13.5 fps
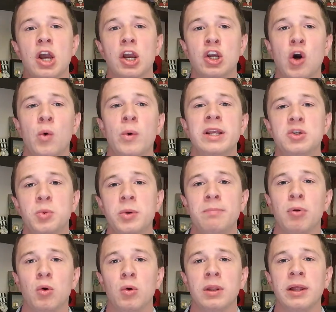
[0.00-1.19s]
going to
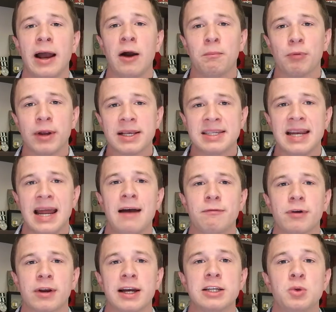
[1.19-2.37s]
Ebola outbreaks in
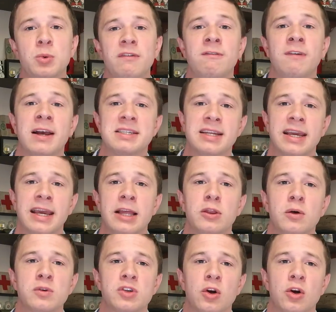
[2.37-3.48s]
Africa to investigate those